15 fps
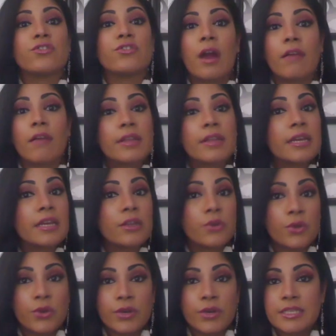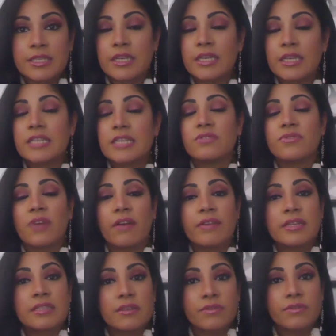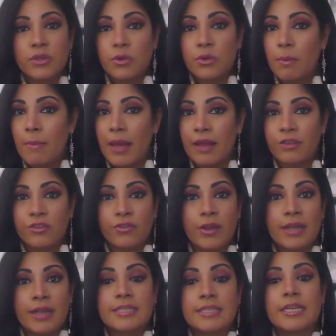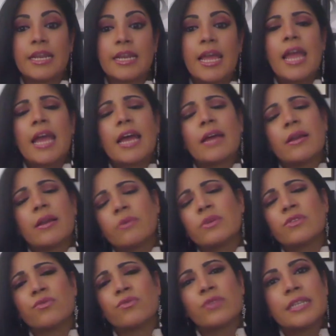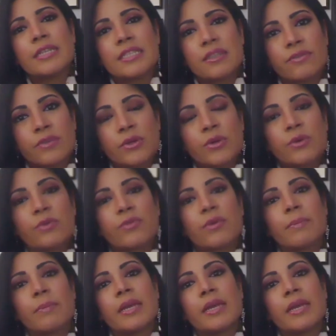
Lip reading: And traveling in New York City is very difficult with mass transit. And it was really difficult for